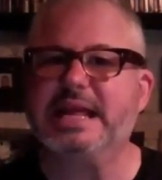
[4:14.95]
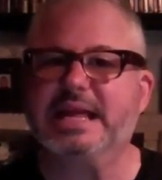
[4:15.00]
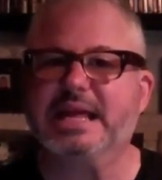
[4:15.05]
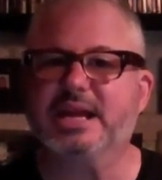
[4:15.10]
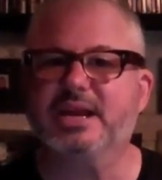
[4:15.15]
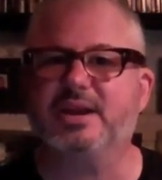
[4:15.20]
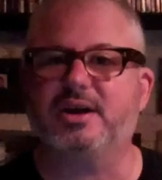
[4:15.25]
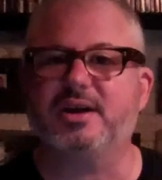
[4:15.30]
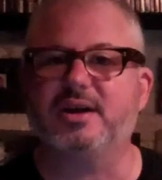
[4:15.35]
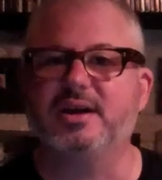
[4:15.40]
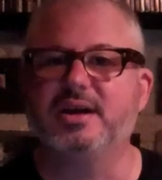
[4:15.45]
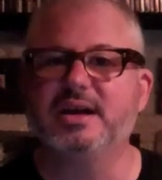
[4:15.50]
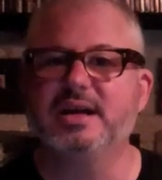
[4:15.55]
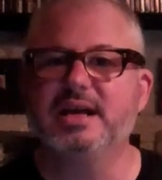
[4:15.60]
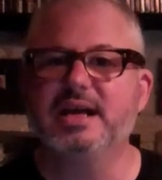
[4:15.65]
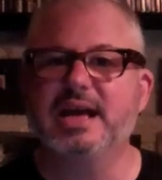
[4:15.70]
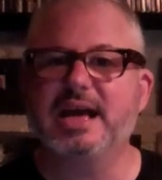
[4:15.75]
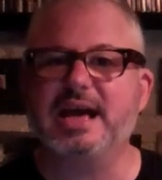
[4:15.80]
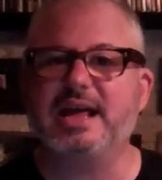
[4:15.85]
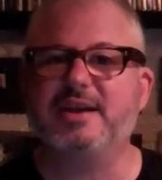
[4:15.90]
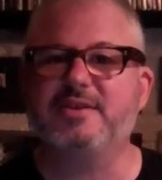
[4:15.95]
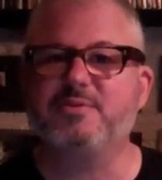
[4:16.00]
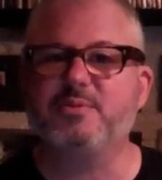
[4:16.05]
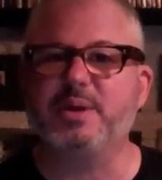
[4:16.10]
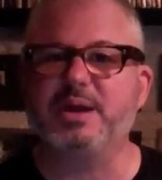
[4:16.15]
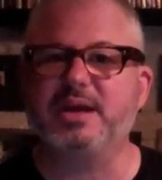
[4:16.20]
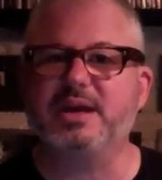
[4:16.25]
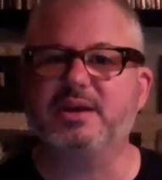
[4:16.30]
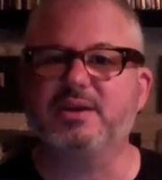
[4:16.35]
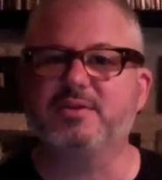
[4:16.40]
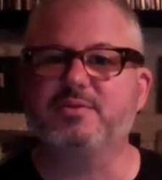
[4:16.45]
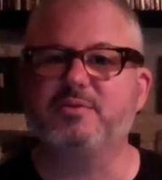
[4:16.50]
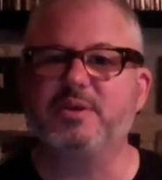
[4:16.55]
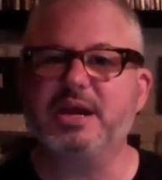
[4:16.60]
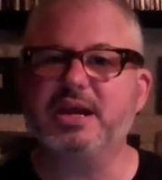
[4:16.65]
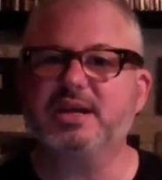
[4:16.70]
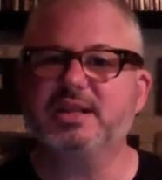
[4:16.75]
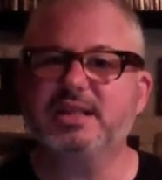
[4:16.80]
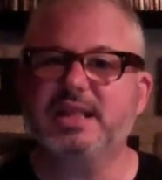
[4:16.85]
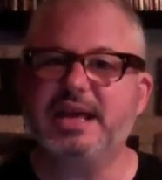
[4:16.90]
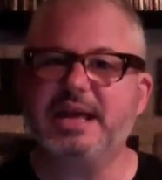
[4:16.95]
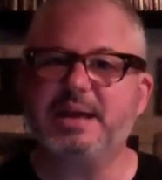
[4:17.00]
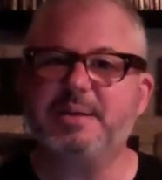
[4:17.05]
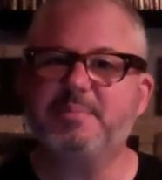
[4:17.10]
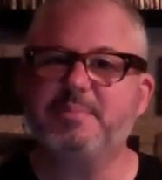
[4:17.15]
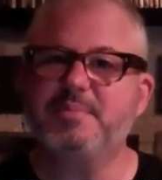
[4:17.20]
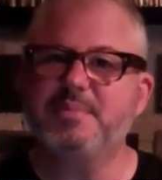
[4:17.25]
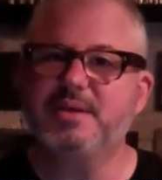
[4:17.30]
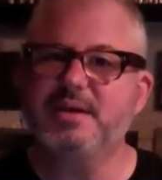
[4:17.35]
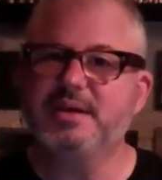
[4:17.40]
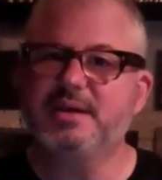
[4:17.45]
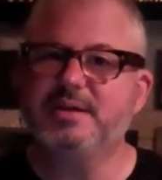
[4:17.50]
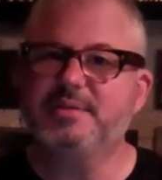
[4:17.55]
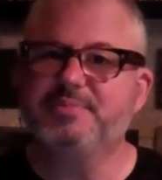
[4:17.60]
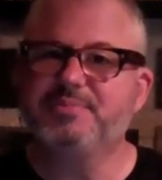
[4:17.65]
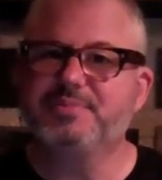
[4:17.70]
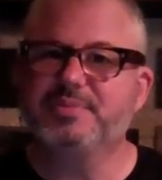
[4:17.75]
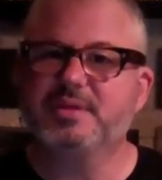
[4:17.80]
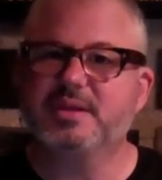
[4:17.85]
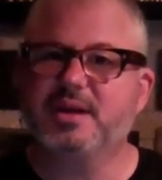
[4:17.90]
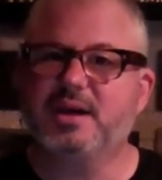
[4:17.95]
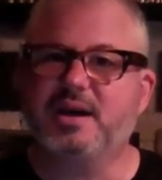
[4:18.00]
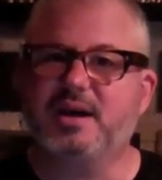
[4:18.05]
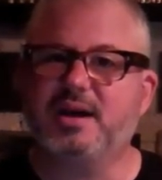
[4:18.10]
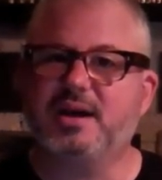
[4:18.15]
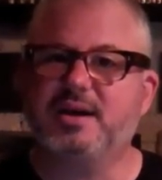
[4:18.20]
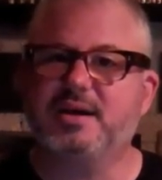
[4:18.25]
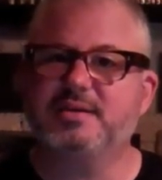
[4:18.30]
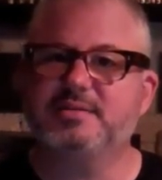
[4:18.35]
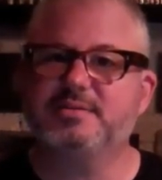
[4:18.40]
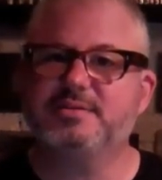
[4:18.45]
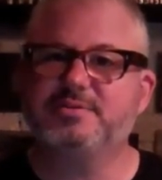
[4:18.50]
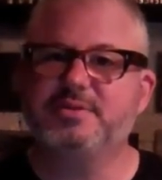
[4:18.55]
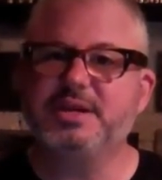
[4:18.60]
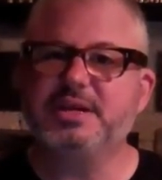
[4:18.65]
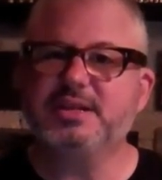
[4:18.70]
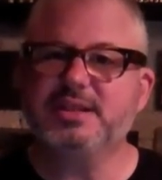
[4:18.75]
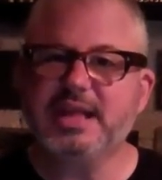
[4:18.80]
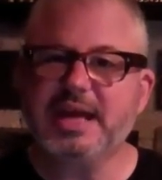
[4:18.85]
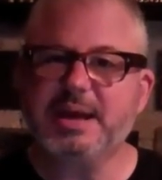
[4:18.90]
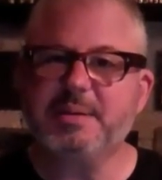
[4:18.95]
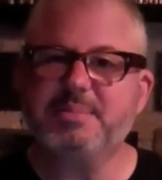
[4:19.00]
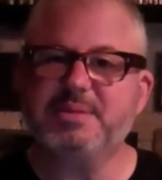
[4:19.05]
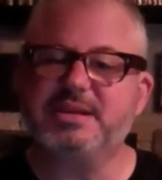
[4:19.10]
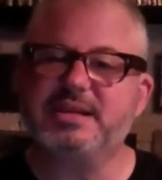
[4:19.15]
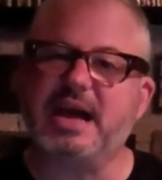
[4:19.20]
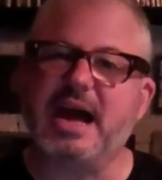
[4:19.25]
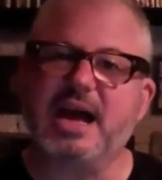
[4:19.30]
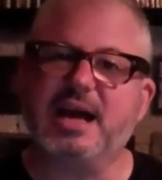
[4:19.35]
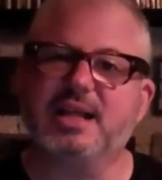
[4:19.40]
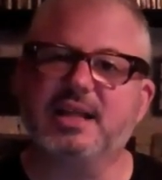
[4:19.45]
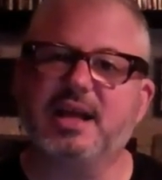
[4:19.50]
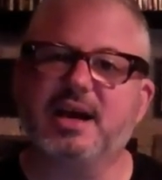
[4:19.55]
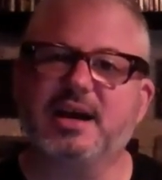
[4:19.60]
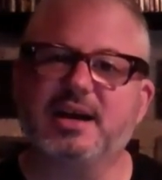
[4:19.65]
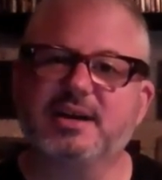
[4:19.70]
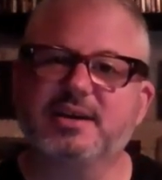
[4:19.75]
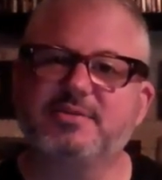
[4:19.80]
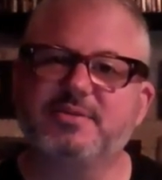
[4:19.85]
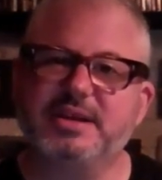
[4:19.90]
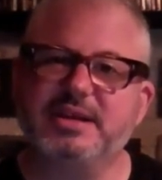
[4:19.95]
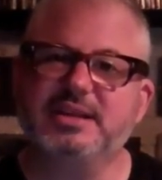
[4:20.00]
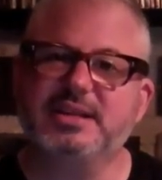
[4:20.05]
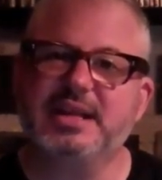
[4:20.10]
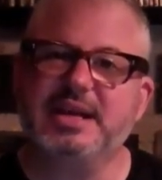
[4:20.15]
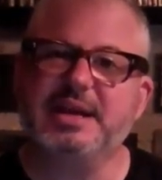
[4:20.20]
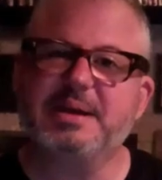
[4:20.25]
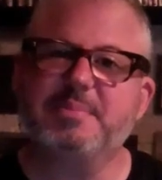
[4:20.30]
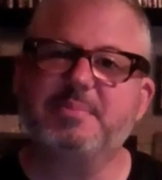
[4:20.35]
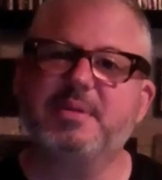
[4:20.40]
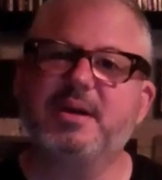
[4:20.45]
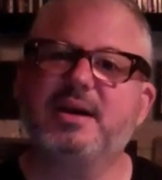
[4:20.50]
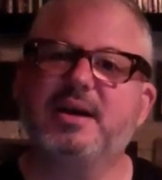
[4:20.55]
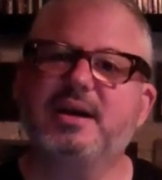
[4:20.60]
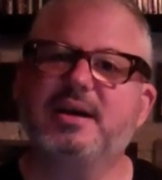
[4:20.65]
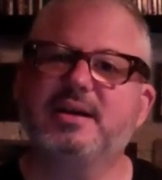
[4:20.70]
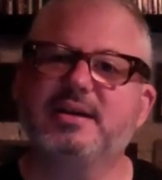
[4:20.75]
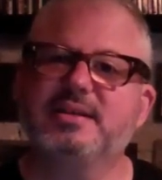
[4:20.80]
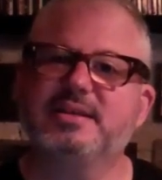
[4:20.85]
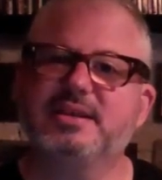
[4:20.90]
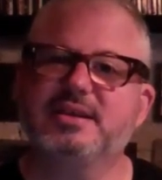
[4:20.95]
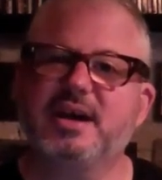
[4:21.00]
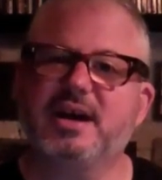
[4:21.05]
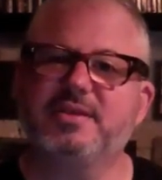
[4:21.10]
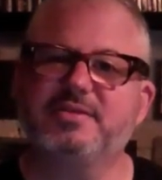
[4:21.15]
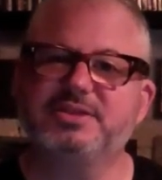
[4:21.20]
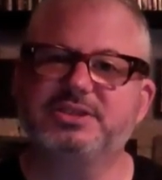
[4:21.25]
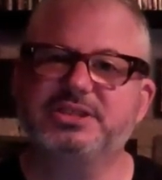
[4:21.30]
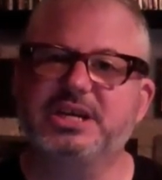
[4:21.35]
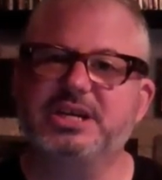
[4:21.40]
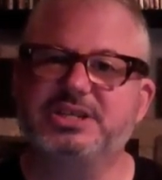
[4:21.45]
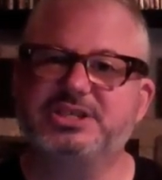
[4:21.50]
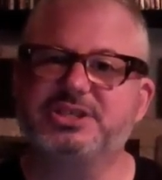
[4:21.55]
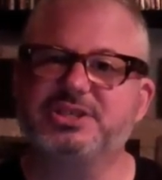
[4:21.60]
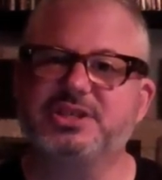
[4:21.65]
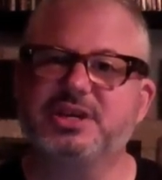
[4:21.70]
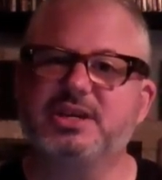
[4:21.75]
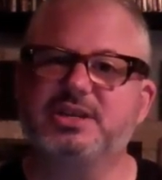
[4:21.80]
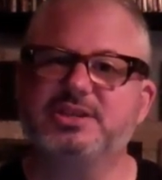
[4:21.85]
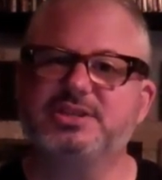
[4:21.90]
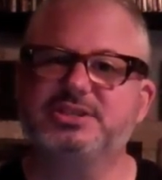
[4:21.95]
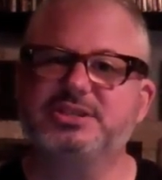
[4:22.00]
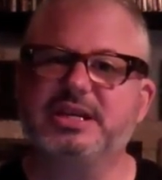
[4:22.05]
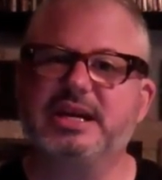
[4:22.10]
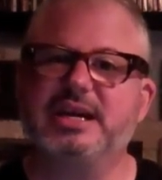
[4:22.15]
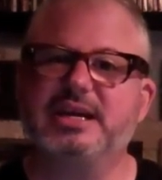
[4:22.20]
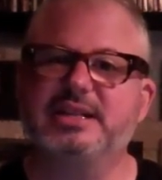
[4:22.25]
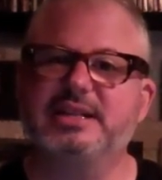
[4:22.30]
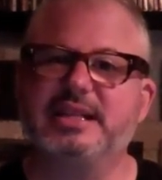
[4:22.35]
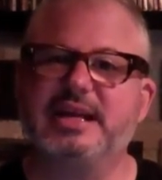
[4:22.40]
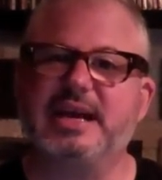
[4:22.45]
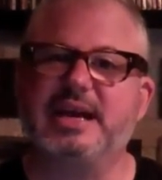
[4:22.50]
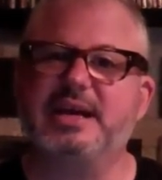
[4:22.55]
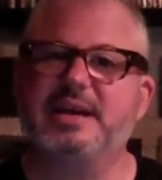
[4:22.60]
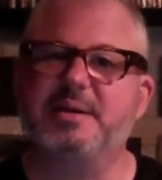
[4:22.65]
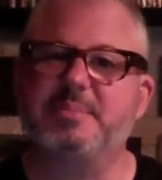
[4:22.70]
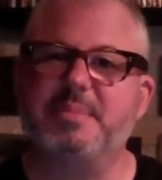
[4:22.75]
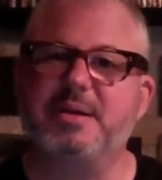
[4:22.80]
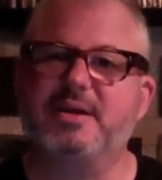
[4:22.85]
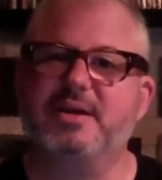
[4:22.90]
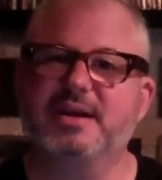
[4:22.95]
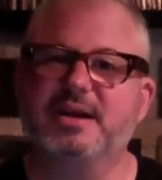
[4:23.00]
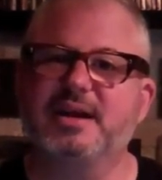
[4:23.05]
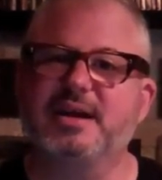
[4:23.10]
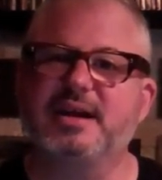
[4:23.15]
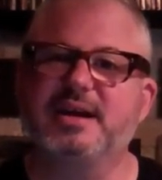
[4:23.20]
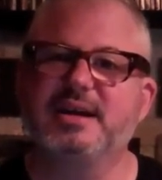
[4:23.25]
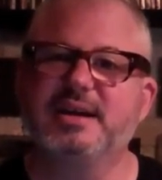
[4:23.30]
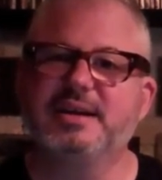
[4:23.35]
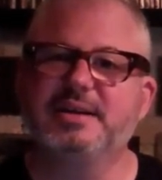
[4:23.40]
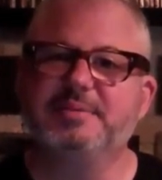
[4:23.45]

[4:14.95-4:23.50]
here. And if we can reclaim the dialogue, reclaim the conversation to understand that America